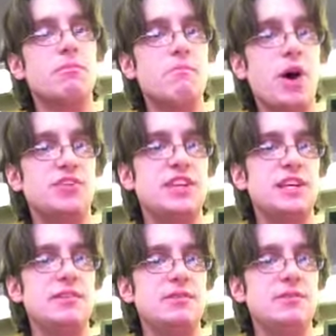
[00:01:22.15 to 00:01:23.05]

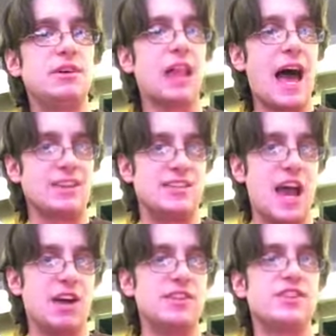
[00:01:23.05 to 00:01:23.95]
melting glass
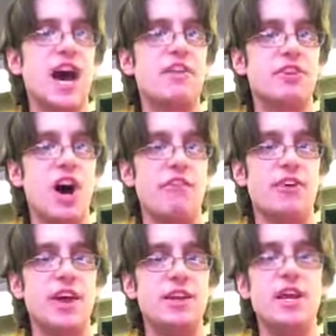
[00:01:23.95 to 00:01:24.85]
down inside of an
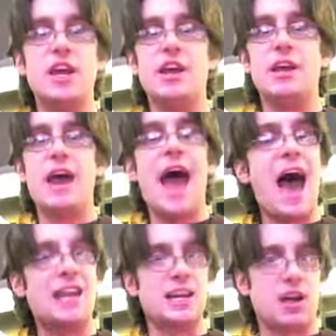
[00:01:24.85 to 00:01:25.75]
oven,
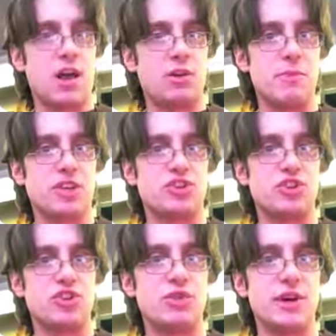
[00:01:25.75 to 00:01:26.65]
adding a color
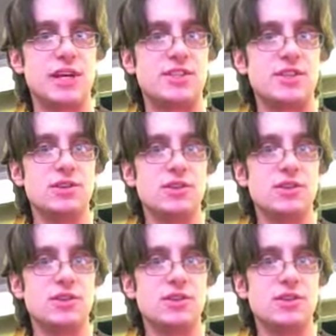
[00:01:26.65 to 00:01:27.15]
mixture to it,